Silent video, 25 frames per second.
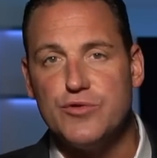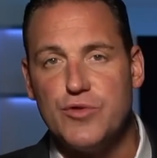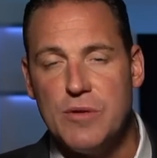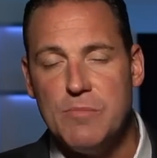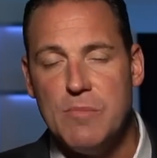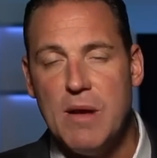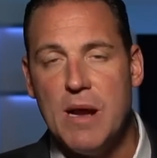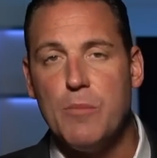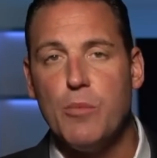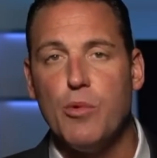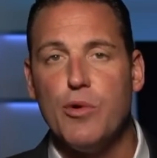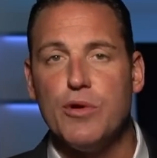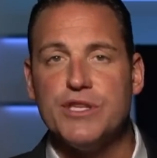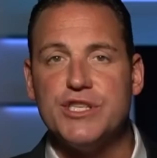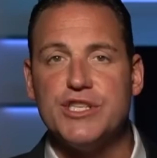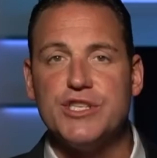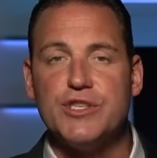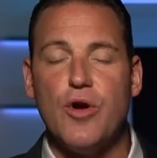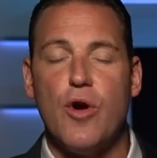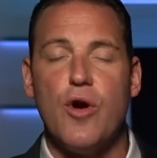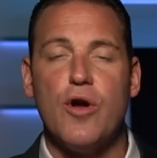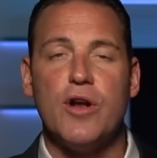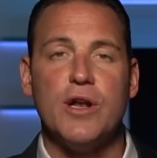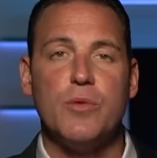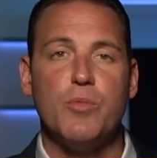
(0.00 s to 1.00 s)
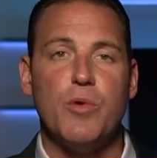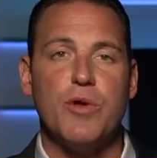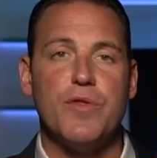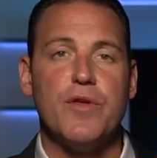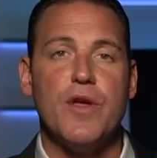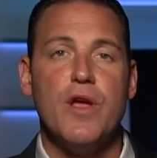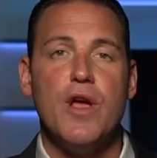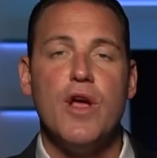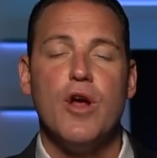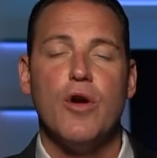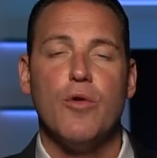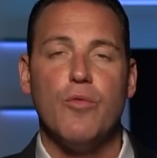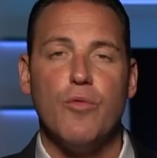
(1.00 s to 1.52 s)
Remember, it started with
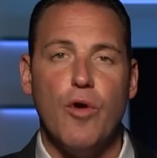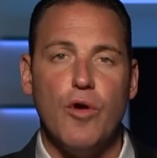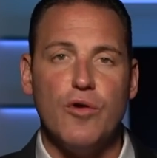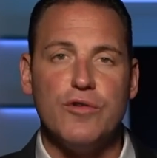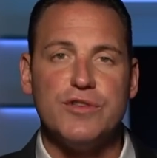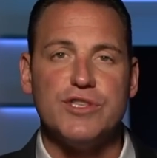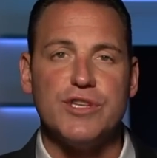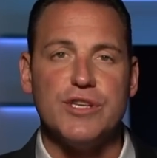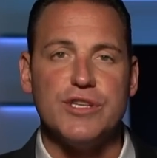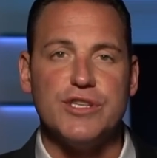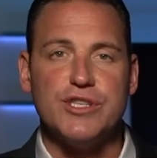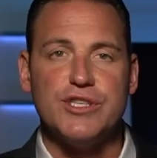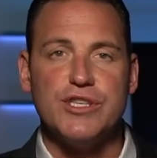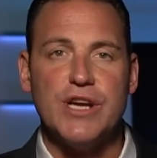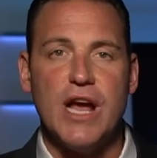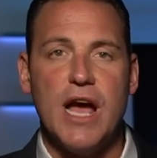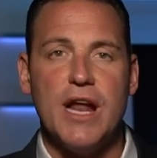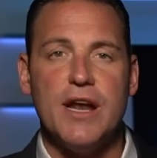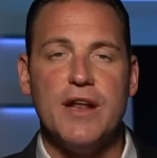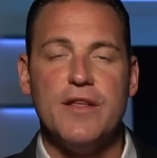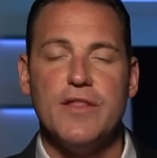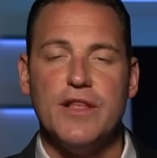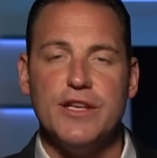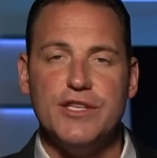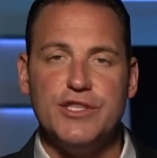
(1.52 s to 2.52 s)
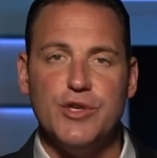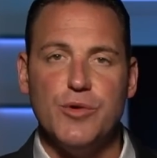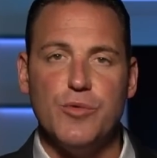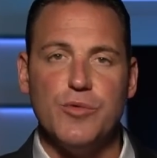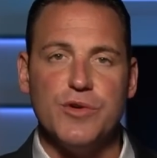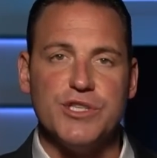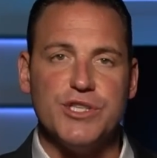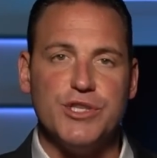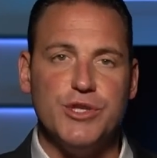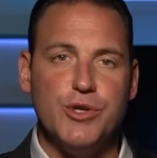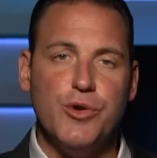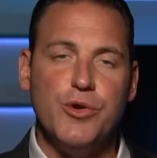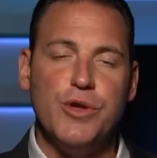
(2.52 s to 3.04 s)
Rosh Hashanah, the
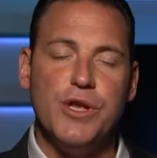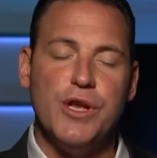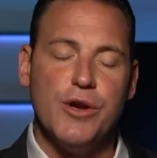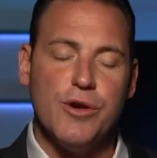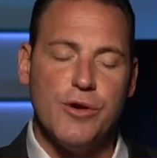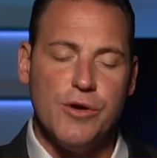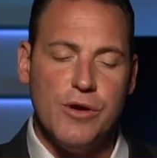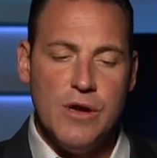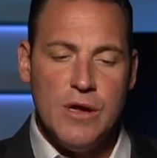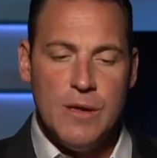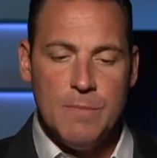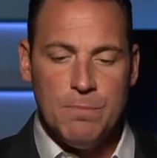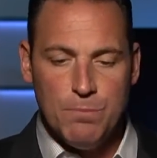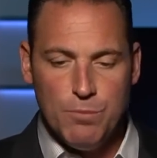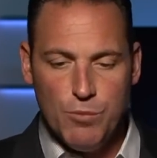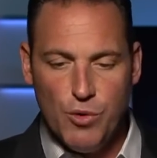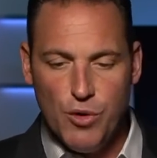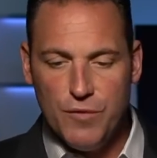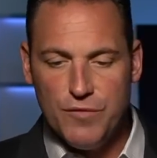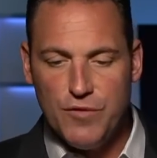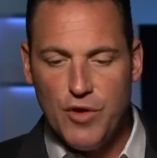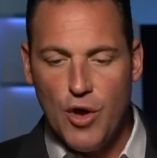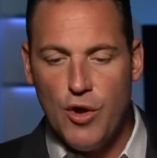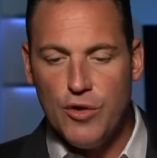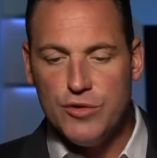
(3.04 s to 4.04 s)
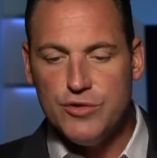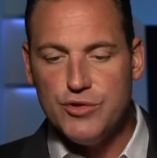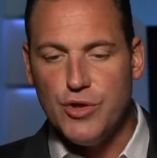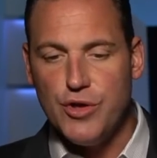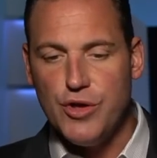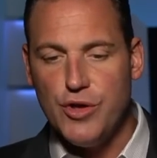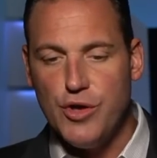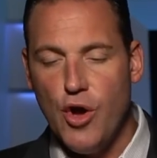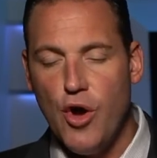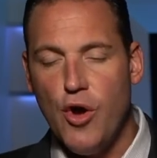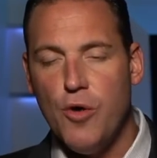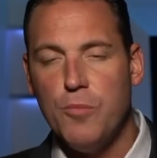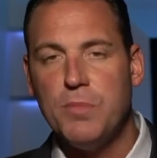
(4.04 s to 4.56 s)
Jewish New Year, moved on to
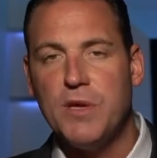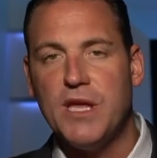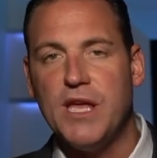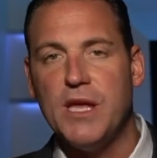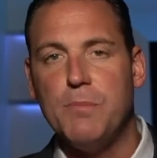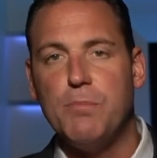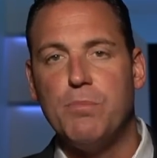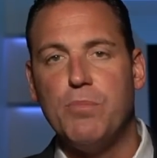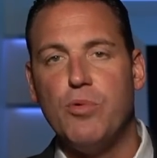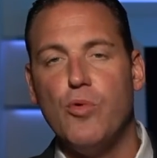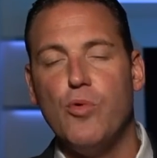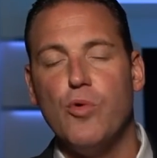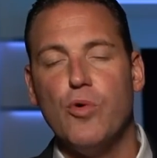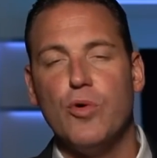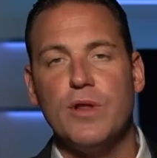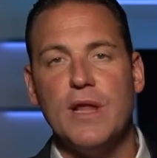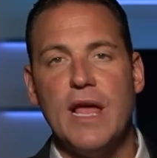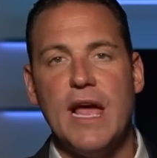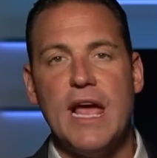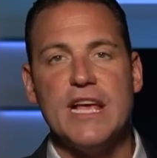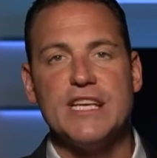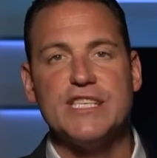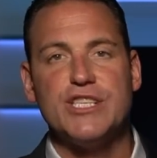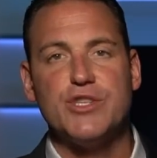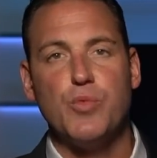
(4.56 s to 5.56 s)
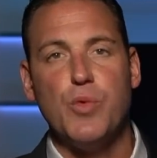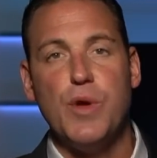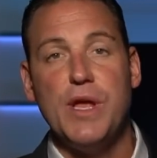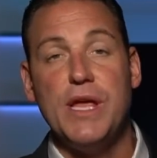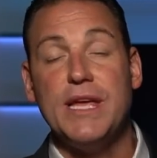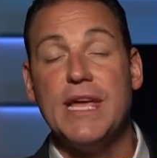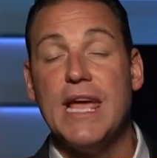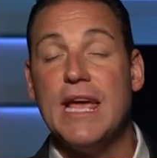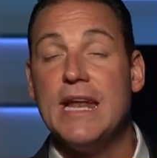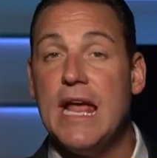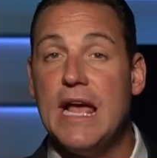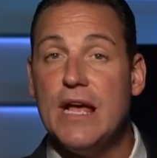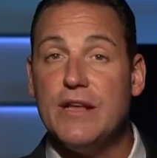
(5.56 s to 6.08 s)
Yom Kippur last week,
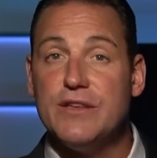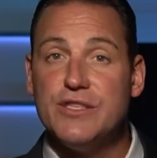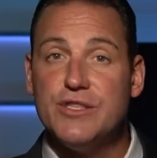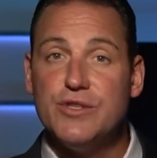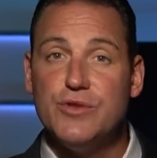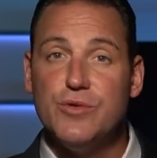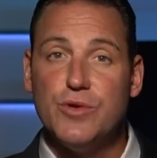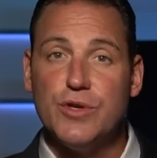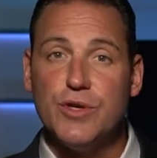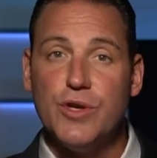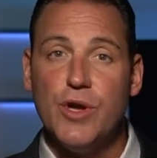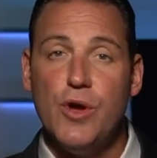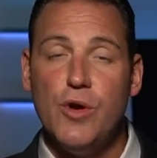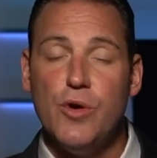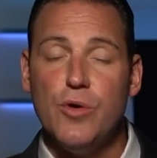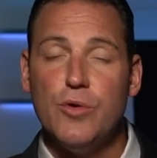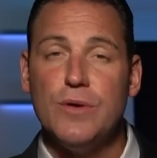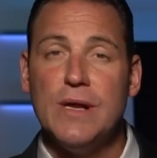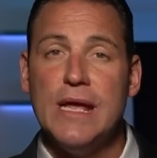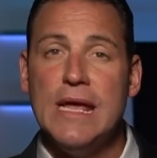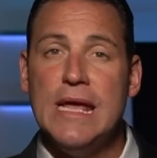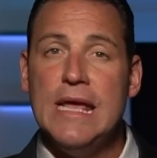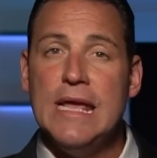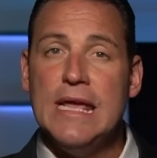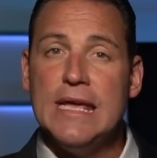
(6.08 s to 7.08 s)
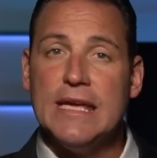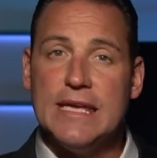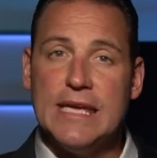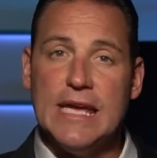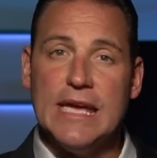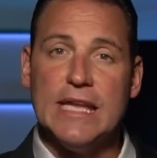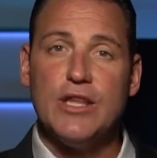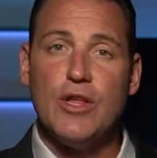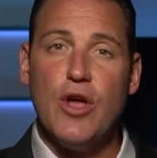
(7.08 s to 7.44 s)
and now Sukkot kicked